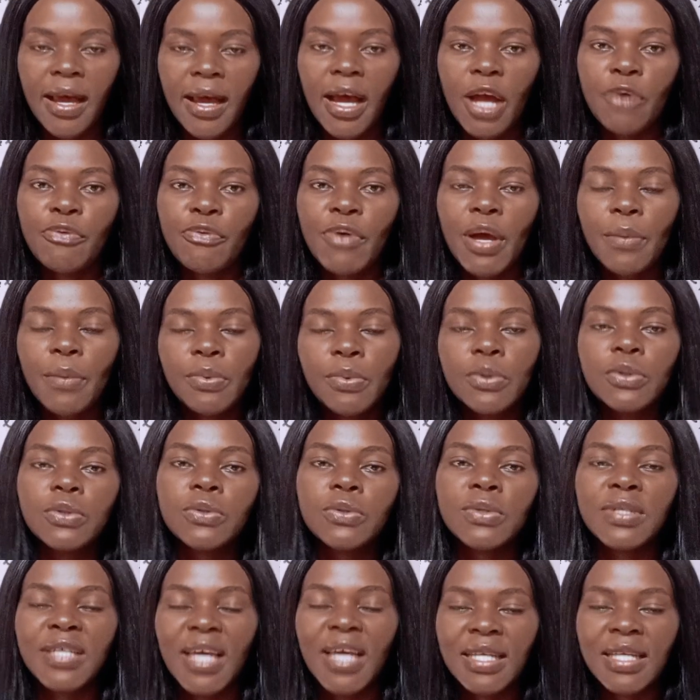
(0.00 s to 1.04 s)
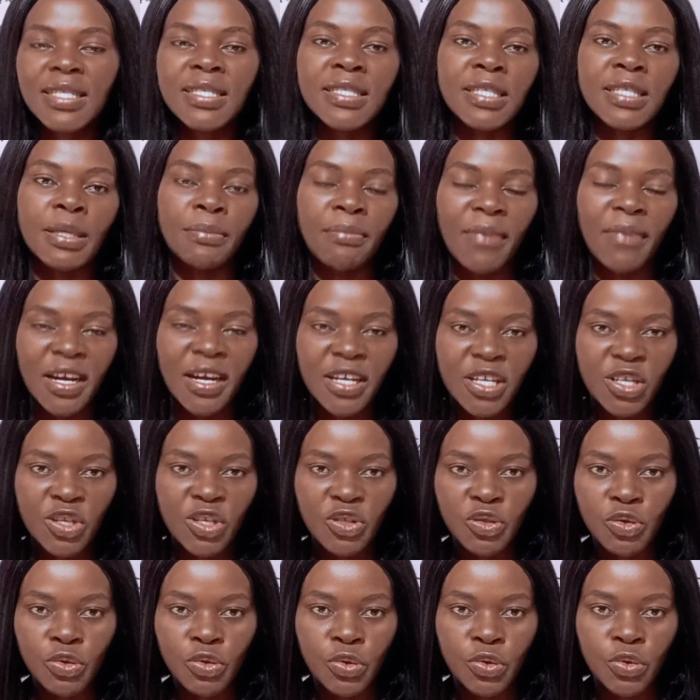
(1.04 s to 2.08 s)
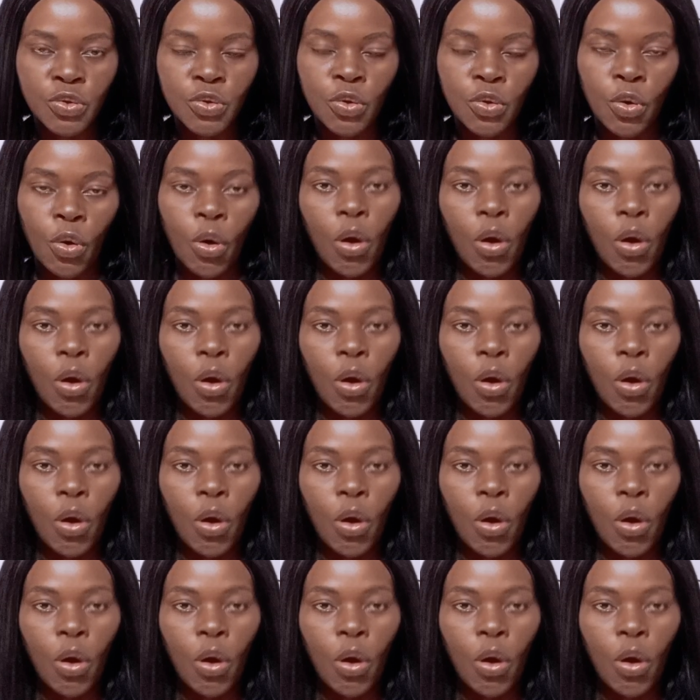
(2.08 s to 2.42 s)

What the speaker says: and you're able to get the magnitude